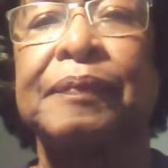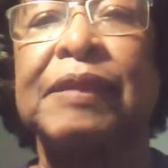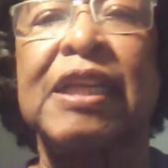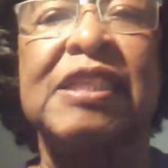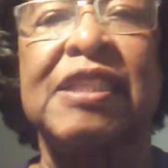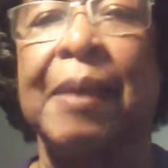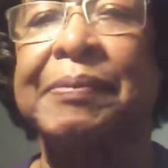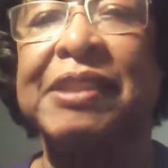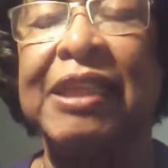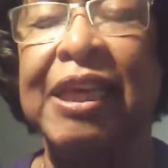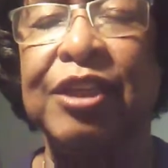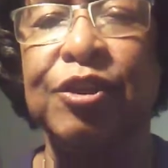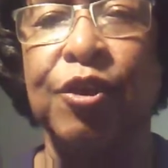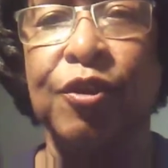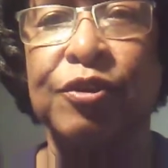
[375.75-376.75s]
some
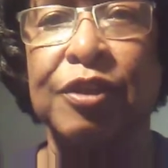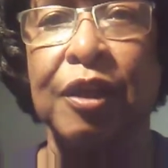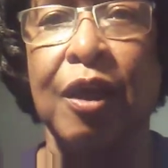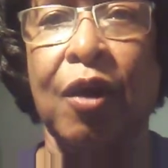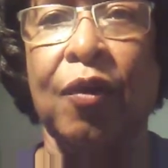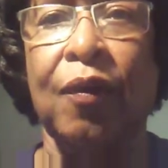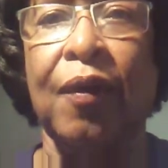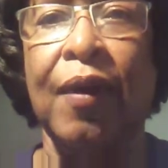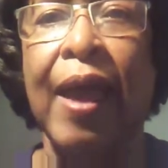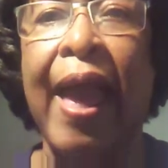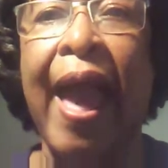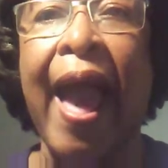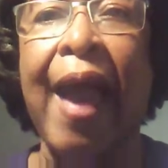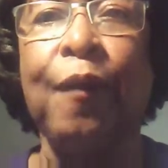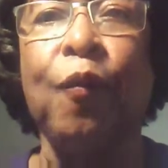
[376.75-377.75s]
10 years ago,
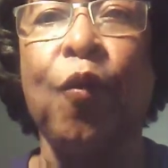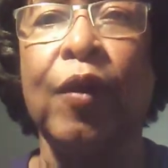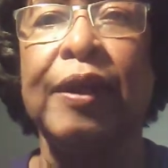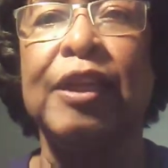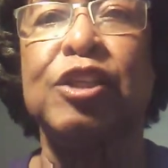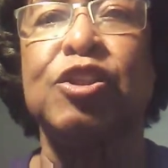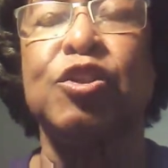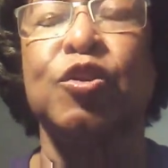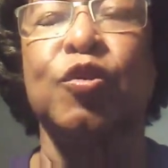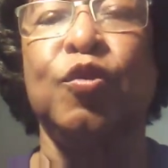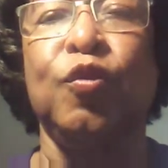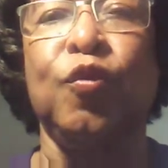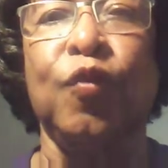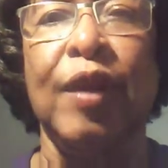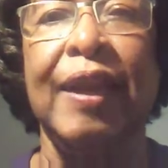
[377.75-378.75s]
I wanted
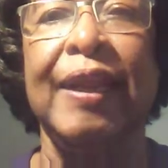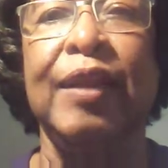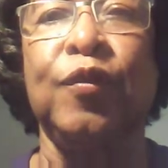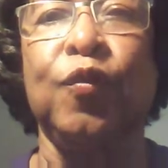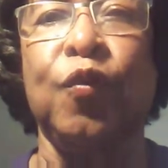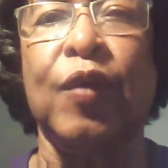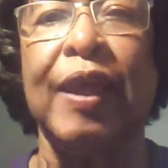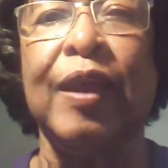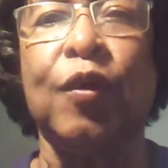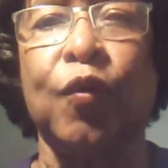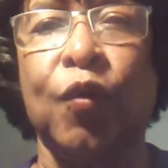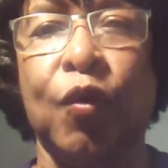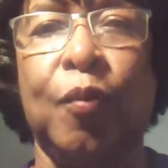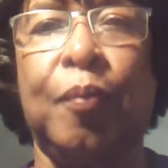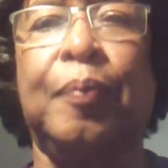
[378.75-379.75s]
to really
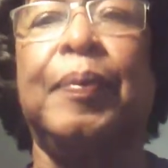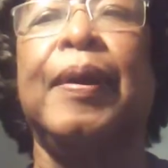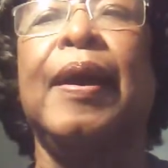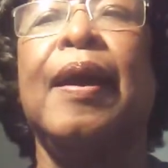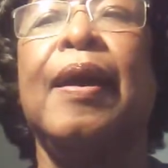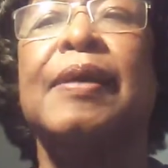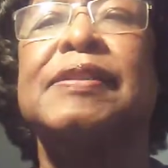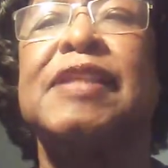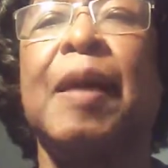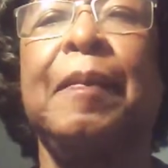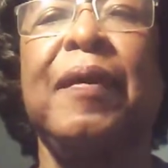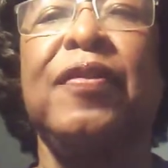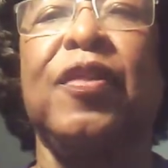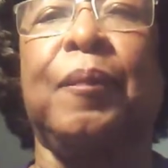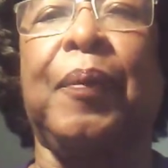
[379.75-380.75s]
regroup some
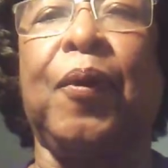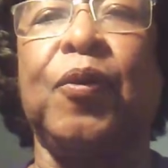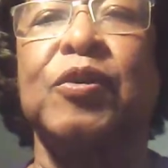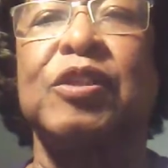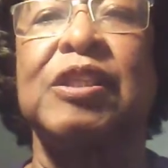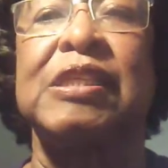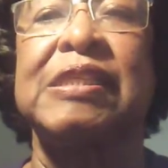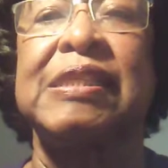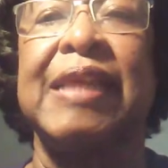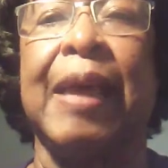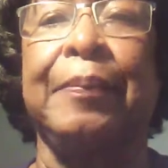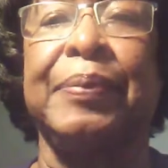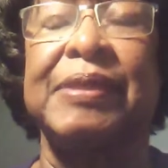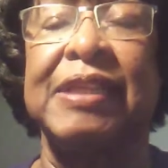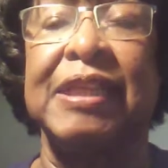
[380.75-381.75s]
of the persons
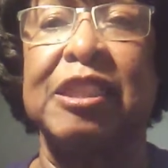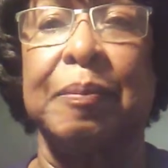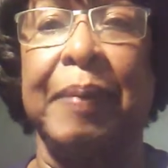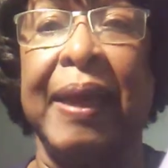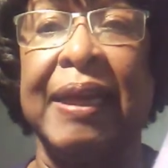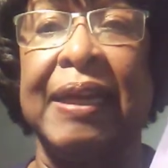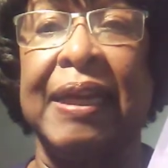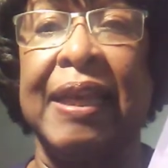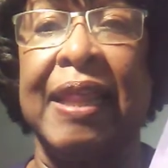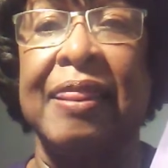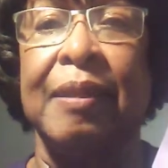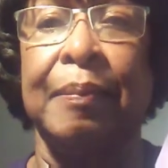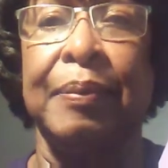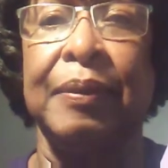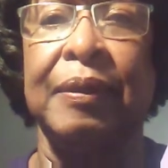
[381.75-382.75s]
that participated in
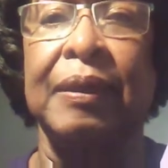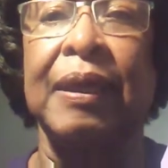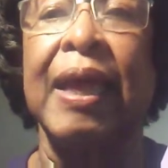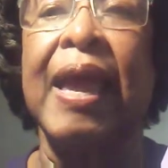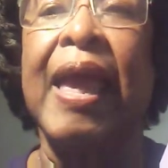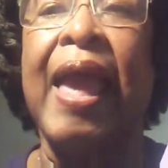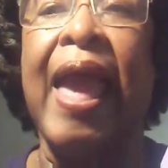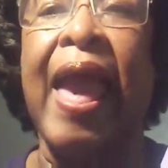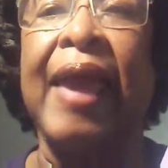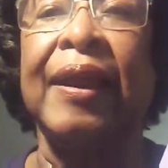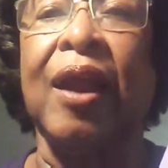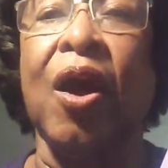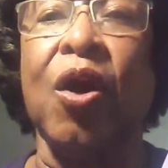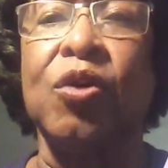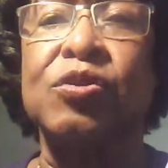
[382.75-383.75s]
the book and
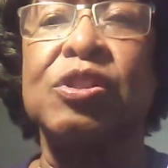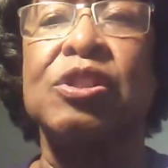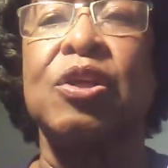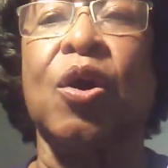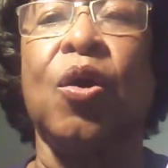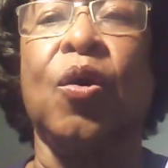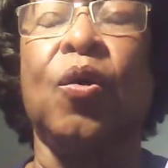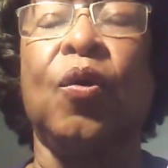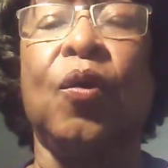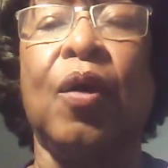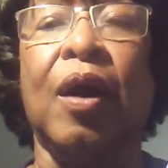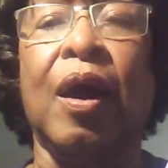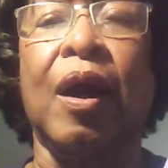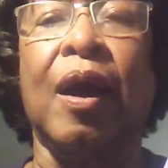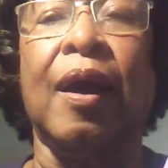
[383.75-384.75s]
also
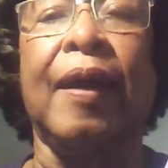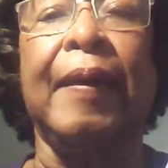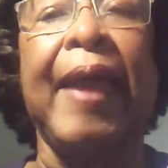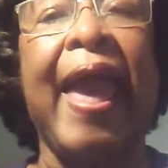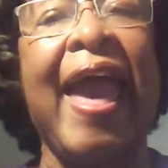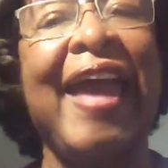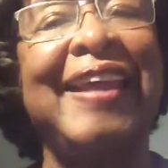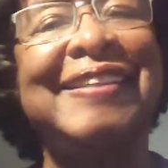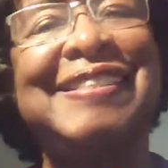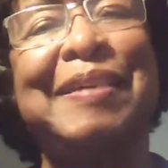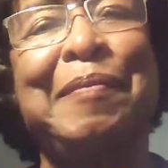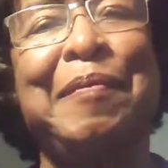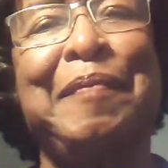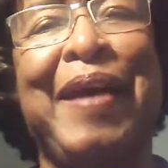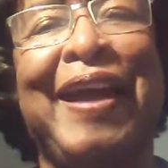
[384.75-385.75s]
add
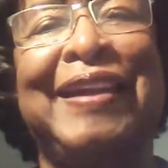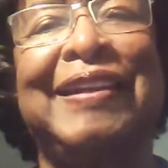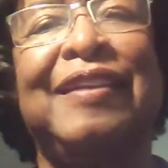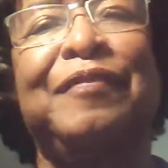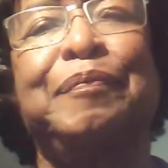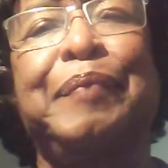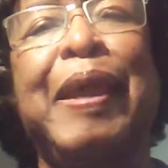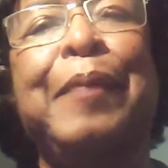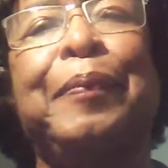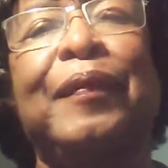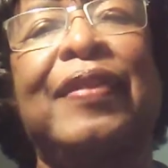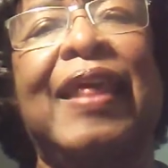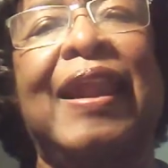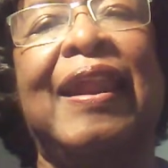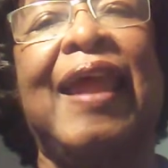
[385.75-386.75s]
some of my people
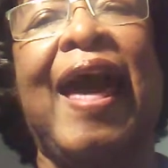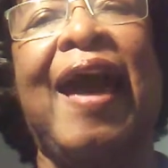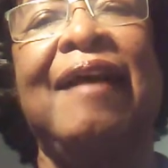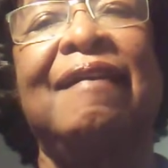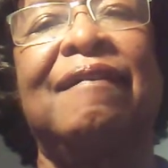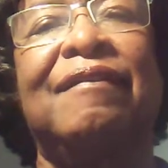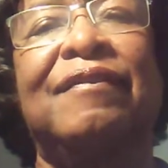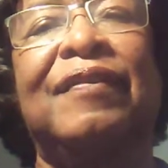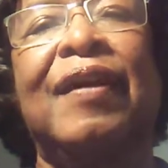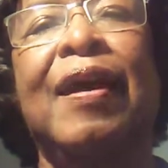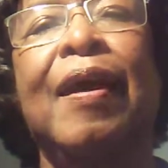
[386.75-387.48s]
that I have